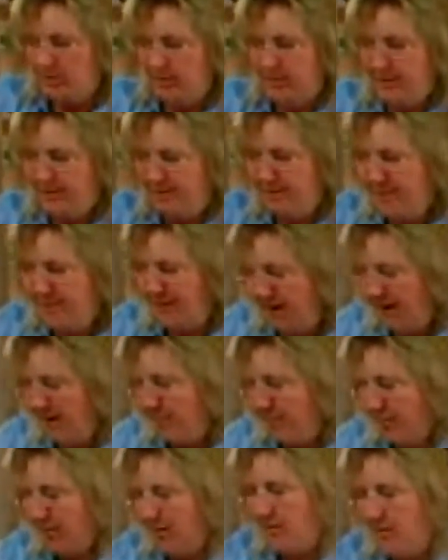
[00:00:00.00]
the
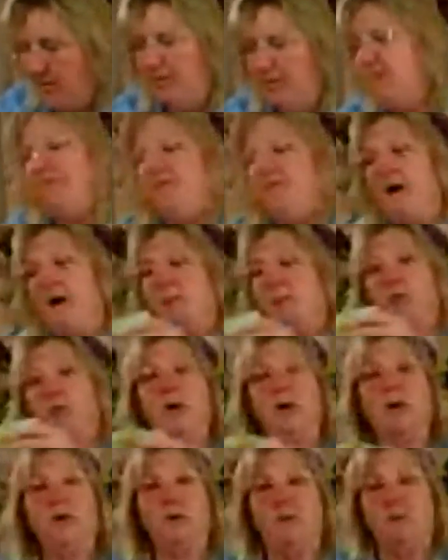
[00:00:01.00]

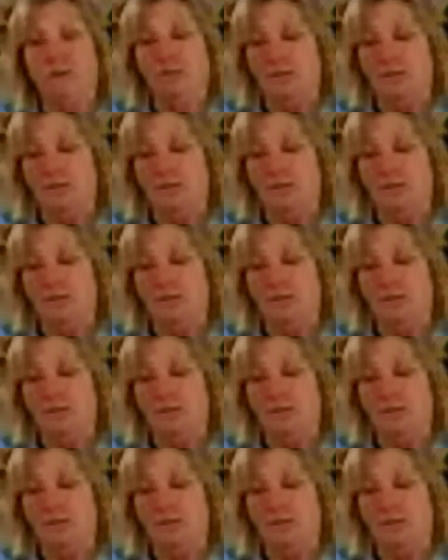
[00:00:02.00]
fabric